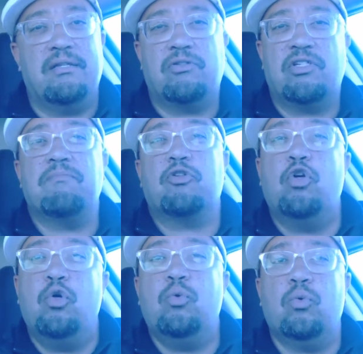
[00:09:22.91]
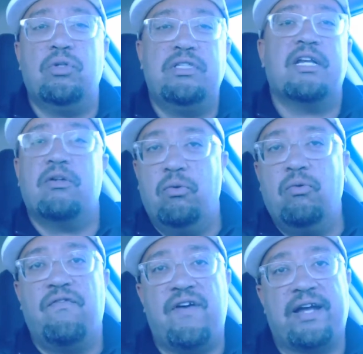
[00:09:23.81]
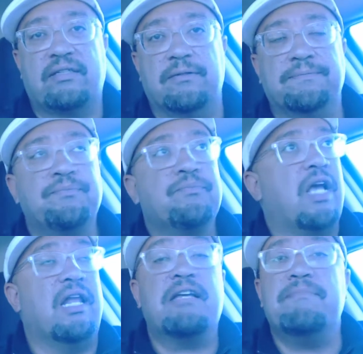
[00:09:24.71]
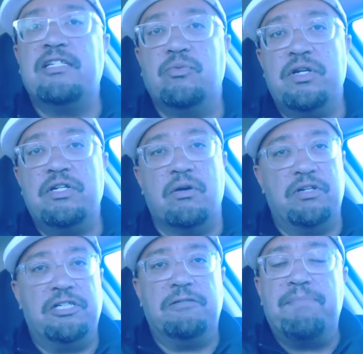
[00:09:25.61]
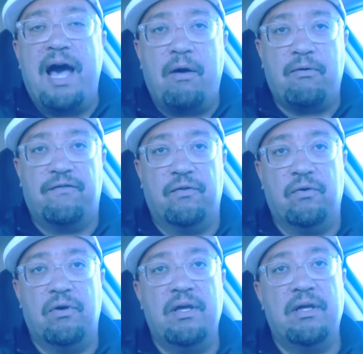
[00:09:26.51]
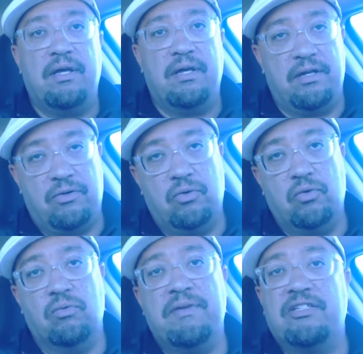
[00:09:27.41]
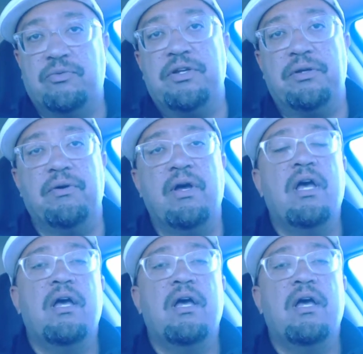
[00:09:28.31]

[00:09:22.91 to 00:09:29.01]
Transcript: There's something cool. He's got a cool factor. I like Mace Windu. He's powerful and cool, Mace Windu.